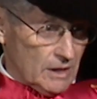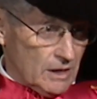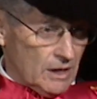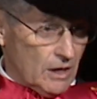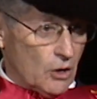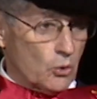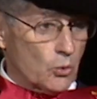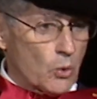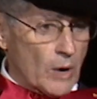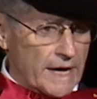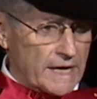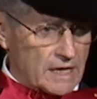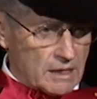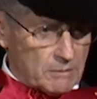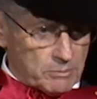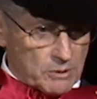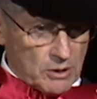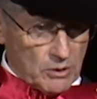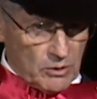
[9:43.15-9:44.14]
A wake
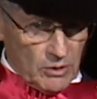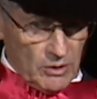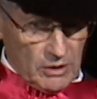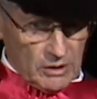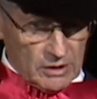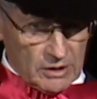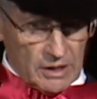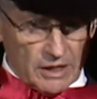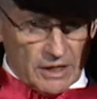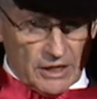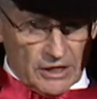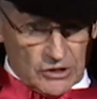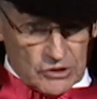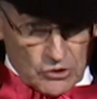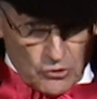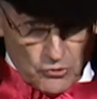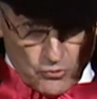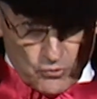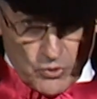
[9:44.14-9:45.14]
up call is
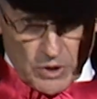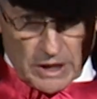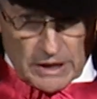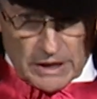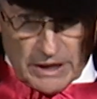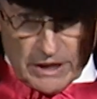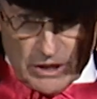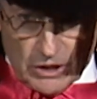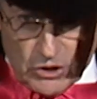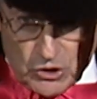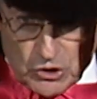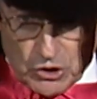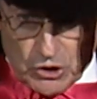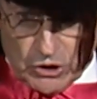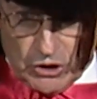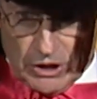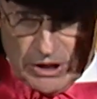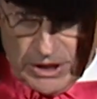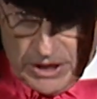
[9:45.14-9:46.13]
a really
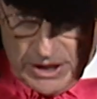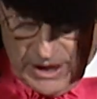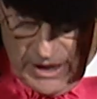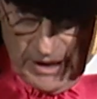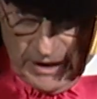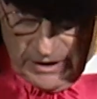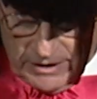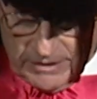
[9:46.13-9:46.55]
good thing